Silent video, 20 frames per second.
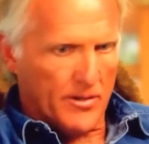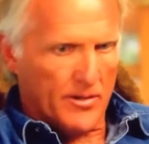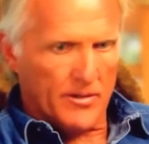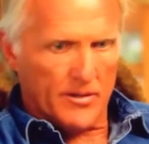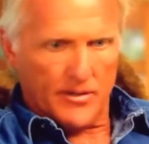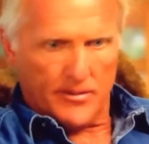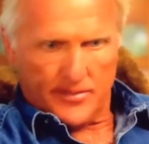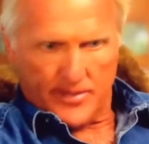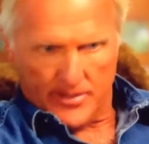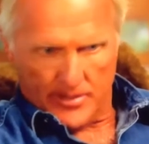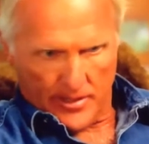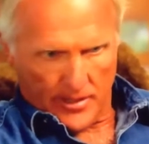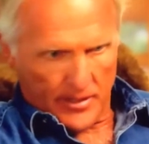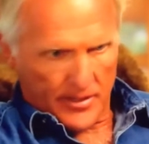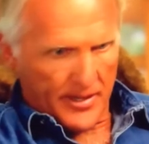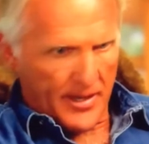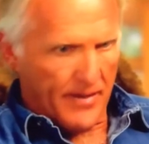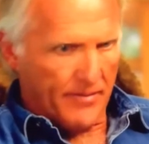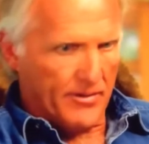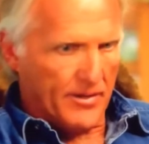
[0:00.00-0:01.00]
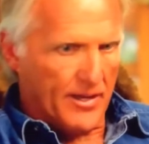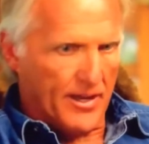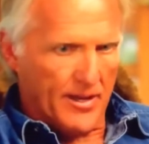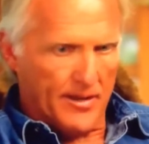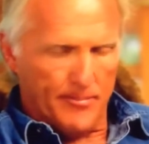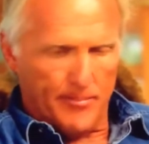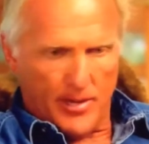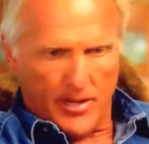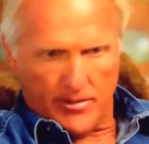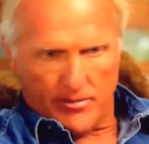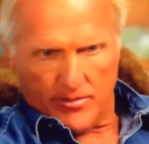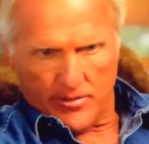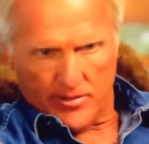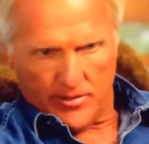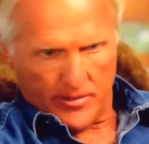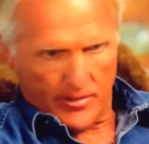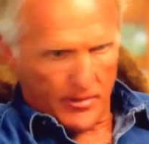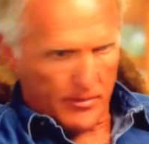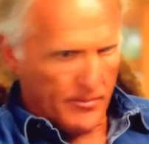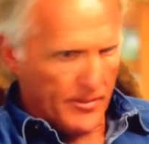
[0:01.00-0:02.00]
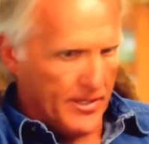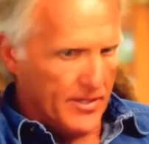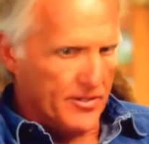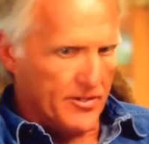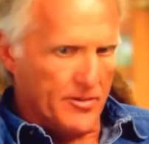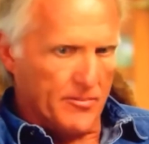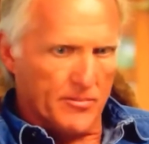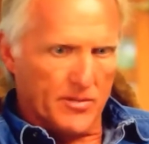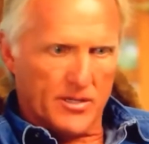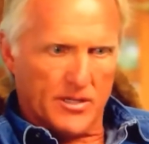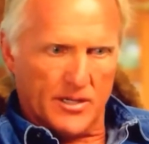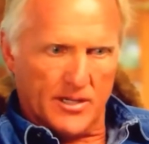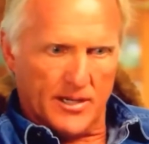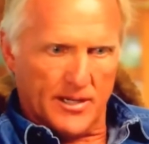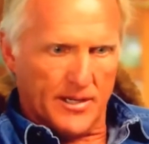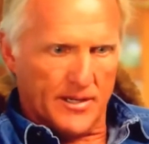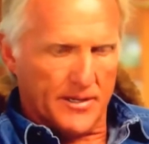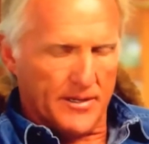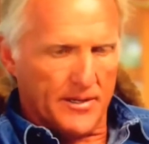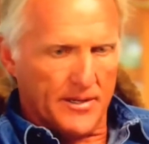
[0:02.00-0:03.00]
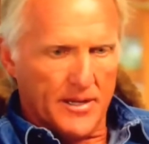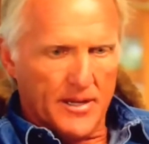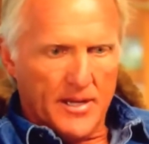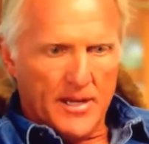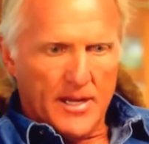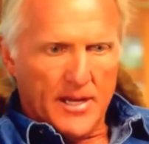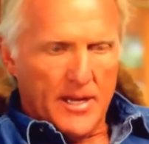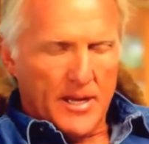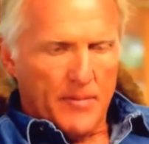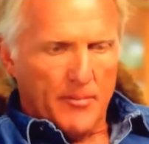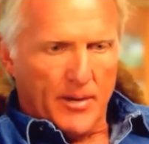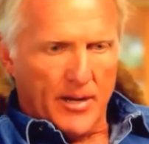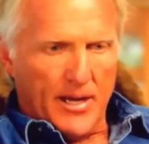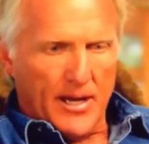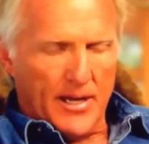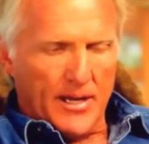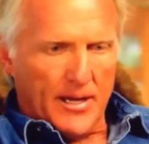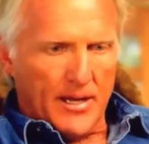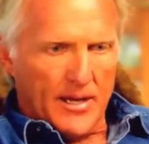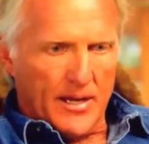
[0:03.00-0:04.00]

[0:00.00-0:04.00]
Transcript: and little David Leadbetter, and a little bit of Jim McLean. And but I,